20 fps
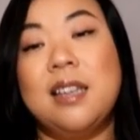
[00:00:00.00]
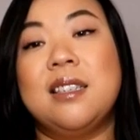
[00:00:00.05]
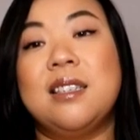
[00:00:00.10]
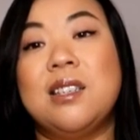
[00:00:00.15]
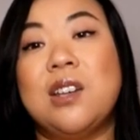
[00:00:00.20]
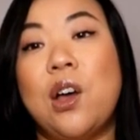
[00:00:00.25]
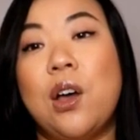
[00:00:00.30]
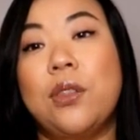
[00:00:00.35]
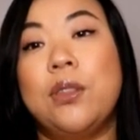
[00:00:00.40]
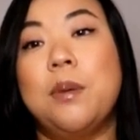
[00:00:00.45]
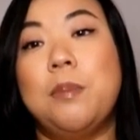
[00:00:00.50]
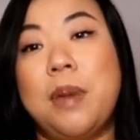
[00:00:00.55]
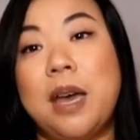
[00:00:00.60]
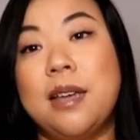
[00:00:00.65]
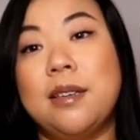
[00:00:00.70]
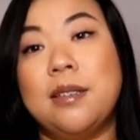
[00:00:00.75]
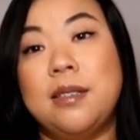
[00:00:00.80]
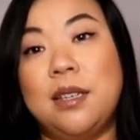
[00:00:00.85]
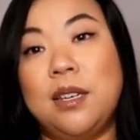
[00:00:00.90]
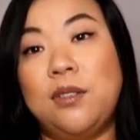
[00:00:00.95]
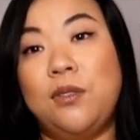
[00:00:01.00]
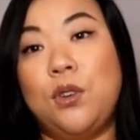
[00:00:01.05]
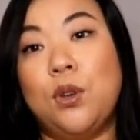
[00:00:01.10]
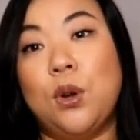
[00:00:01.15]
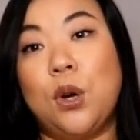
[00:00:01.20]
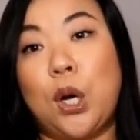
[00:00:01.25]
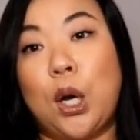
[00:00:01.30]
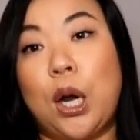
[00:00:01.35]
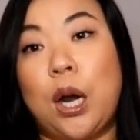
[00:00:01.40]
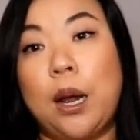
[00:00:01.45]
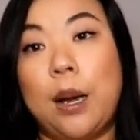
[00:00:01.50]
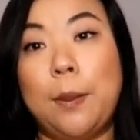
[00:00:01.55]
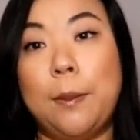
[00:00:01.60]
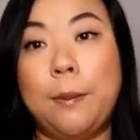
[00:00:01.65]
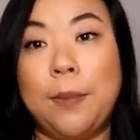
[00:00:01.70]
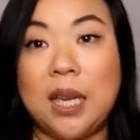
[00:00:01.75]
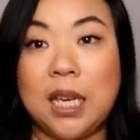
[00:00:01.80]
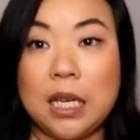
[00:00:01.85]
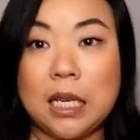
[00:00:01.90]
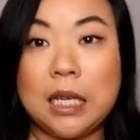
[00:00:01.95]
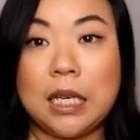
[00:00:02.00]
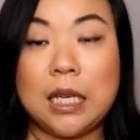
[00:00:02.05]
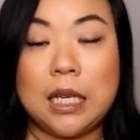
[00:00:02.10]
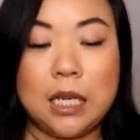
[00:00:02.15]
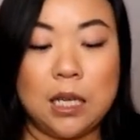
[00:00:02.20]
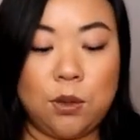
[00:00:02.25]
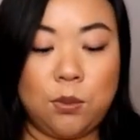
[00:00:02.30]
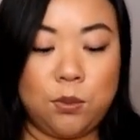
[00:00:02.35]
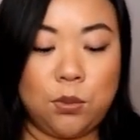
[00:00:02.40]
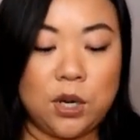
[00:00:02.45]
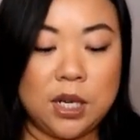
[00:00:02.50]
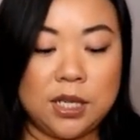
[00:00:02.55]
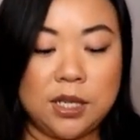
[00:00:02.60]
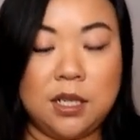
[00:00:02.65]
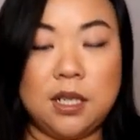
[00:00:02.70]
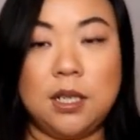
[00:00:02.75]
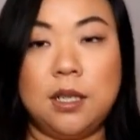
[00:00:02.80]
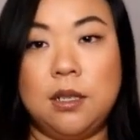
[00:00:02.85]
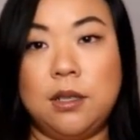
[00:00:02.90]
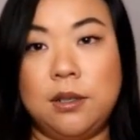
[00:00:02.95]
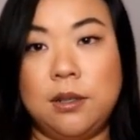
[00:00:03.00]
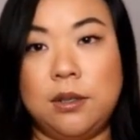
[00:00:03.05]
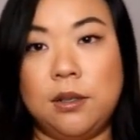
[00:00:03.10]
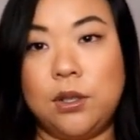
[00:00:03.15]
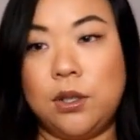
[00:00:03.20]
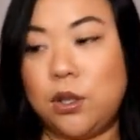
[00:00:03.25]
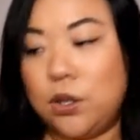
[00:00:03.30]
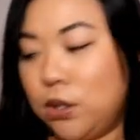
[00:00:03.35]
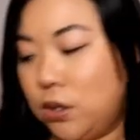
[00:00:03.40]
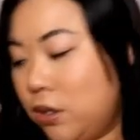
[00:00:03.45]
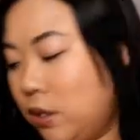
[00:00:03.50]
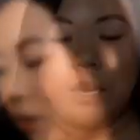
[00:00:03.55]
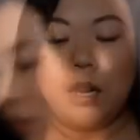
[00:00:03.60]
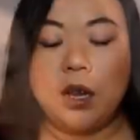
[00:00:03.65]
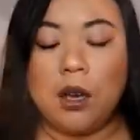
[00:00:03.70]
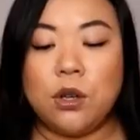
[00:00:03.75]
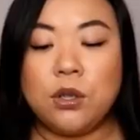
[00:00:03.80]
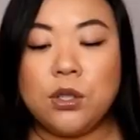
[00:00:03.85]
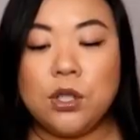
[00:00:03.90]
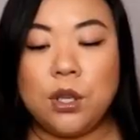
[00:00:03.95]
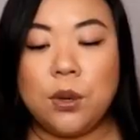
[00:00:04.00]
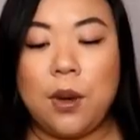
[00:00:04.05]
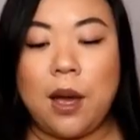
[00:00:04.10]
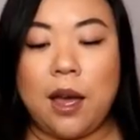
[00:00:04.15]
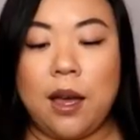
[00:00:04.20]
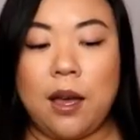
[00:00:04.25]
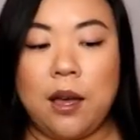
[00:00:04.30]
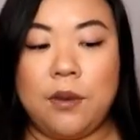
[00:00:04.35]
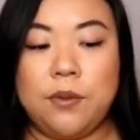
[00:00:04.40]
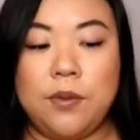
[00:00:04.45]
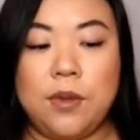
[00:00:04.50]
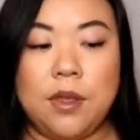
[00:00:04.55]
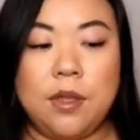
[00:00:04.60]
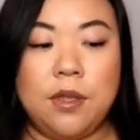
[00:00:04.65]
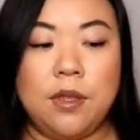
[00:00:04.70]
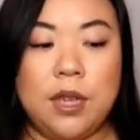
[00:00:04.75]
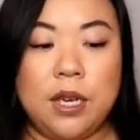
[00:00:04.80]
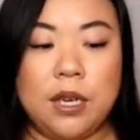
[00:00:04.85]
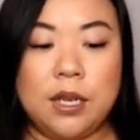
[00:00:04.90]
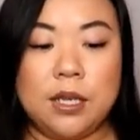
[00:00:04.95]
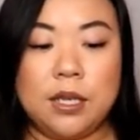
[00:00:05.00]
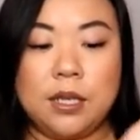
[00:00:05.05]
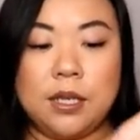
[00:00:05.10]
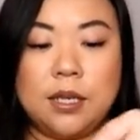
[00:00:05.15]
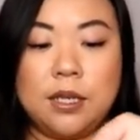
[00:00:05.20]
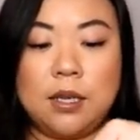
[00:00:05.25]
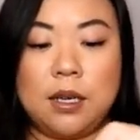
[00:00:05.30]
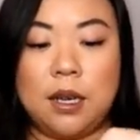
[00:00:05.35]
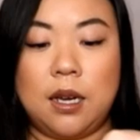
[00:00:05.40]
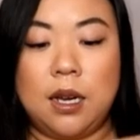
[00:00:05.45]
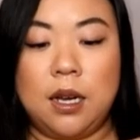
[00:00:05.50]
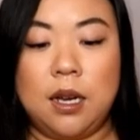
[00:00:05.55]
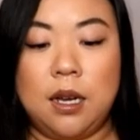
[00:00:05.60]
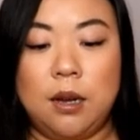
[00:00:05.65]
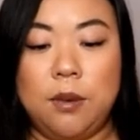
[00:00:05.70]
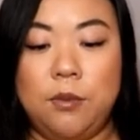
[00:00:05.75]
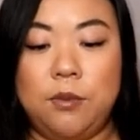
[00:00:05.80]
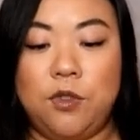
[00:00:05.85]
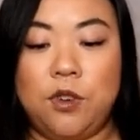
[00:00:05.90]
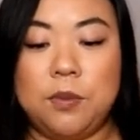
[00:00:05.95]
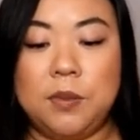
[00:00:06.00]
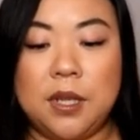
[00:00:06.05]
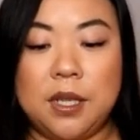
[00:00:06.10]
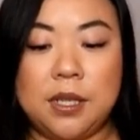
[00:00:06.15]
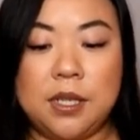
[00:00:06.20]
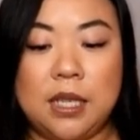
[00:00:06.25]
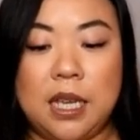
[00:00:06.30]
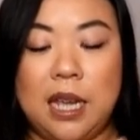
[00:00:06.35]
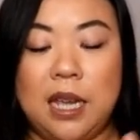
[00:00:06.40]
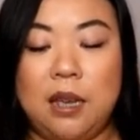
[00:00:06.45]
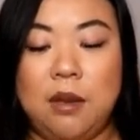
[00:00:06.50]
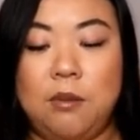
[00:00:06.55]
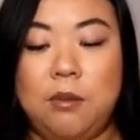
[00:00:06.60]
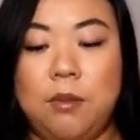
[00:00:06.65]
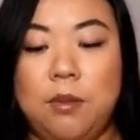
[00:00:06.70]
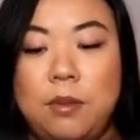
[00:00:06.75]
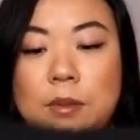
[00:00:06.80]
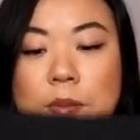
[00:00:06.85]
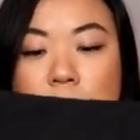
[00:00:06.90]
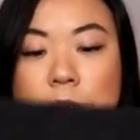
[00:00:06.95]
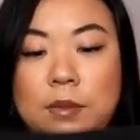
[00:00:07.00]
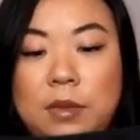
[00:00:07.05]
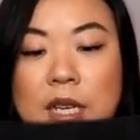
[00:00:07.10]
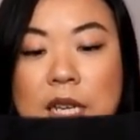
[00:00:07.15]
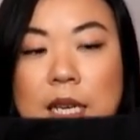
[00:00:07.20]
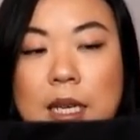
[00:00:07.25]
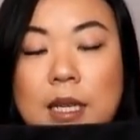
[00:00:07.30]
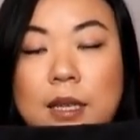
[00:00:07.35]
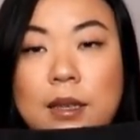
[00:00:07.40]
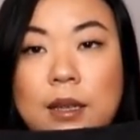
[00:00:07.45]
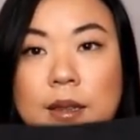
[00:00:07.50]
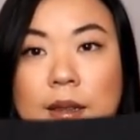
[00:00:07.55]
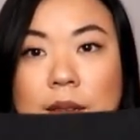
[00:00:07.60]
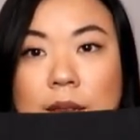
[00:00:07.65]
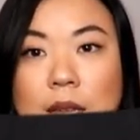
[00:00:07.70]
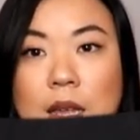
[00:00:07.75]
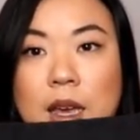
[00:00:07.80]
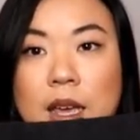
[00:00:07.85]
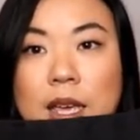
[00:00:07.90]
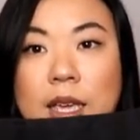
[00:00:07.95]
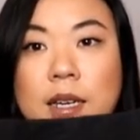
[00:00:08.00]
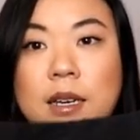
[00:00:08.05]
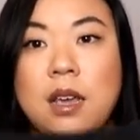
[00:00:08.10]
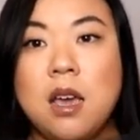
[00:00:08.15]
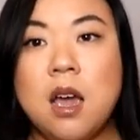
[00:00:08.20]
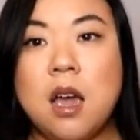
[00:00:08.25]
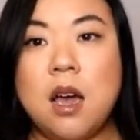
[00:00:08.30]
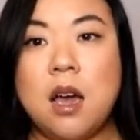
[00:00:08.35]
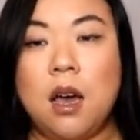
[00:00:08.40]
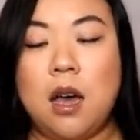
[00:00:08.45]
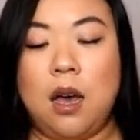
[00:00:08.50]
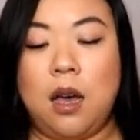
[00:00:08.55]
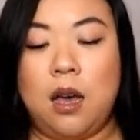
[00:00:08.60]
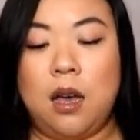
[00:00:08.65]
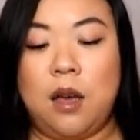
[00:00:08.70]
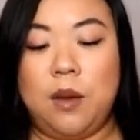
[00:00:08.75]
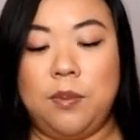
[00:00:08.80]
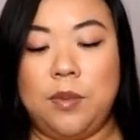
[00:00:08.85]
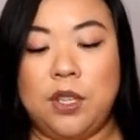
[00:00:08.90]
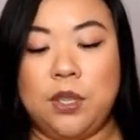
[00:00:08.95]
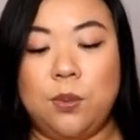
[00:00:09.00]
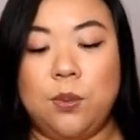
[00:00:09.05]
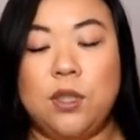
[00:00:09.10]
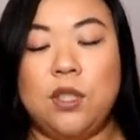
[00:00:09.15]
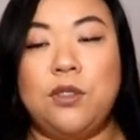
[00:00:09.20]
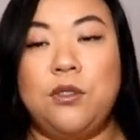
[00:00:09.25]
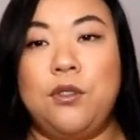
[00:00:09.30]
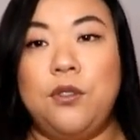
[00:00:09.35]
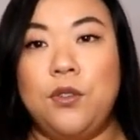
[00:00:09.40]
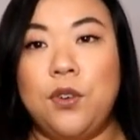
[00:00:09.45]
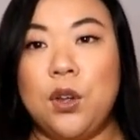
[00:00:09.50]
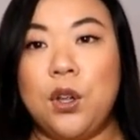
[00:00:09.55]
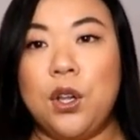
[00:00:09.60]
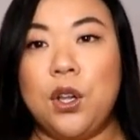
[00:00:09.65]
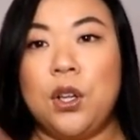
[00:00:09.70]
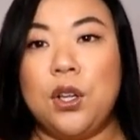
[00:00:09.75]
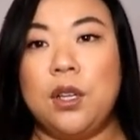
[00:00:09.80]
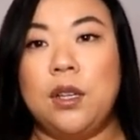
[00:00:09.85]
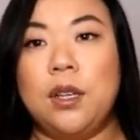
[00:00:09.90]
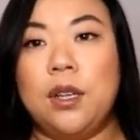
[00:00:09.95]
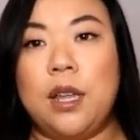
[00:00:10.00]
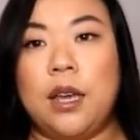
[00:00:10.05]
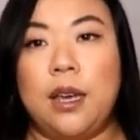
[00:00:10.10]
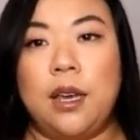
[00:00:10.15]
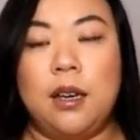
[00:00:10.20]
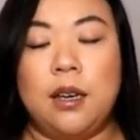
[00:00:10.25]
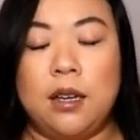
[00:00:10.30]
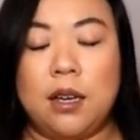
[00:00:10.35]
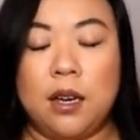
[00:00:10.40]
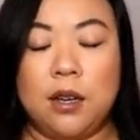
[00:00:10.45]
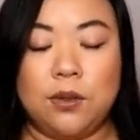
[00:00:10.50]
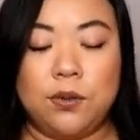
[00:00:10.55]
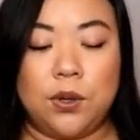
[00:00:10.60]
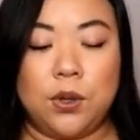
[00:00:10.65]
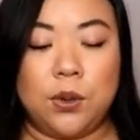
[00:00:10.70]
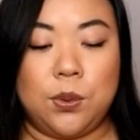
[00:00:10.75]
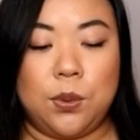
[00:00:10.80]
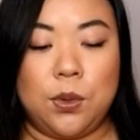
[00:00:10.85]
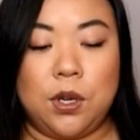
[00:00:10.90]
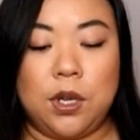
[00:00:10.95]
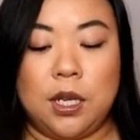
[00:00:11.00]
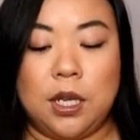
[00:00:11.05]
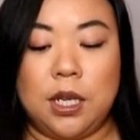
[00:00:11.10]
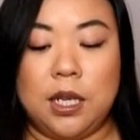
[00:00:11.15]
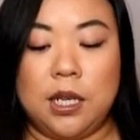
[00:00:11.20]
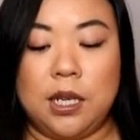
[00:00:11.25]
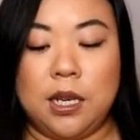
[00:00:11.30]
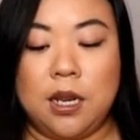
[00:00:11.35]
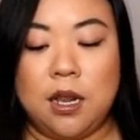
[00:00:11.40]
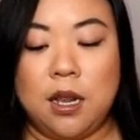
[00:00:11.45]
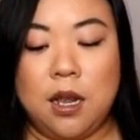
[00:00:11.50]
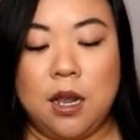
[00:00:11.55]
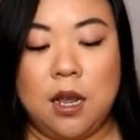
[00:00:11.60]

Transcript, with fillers: not the best if you're a big breasted girl. And I also have this from the same Naked line. This one's a full like covered one.